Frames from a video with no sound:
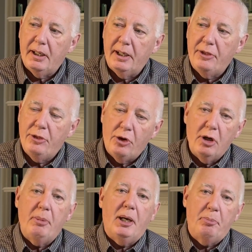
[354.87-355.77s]
thought
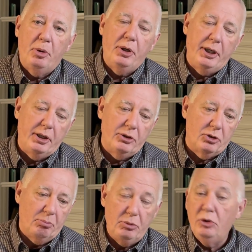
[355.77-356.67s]
about putting
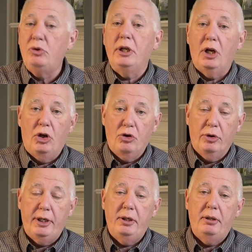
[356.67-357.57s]
some music under
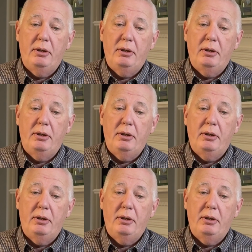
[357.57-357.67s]
it,